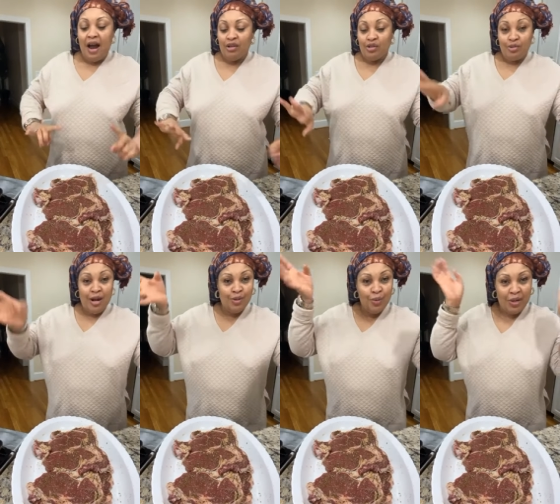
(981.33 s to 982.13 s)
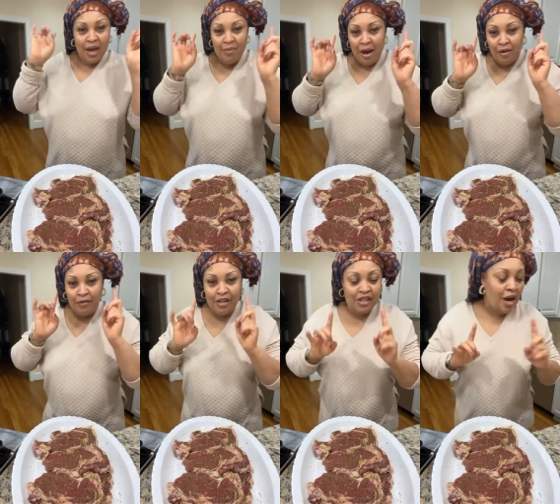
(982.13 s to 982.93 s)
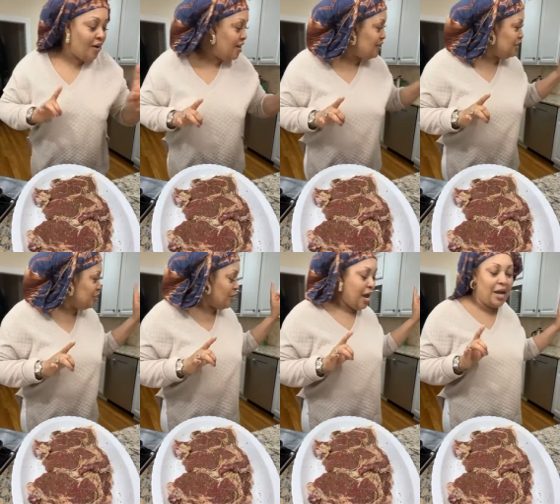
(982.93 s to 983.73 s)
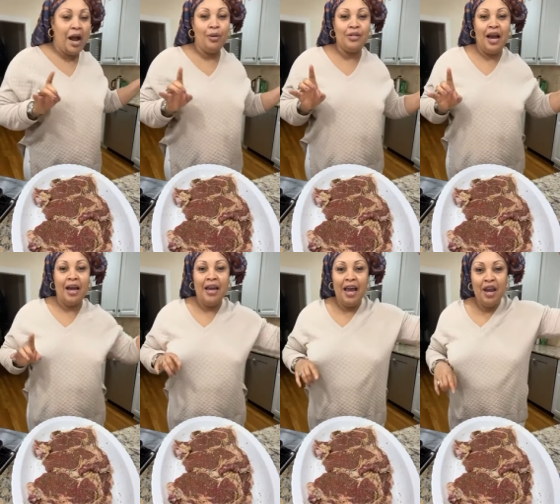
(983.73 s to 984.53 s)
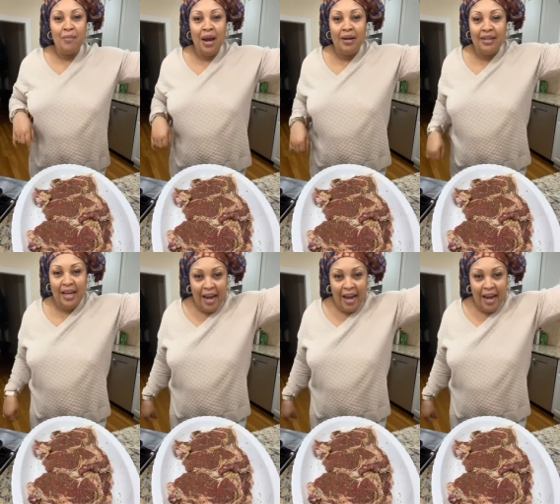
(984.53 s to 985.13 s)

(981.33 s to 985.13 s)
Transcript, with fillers: As soon as we came out of the shower, I sit on that couch, I hear the bell.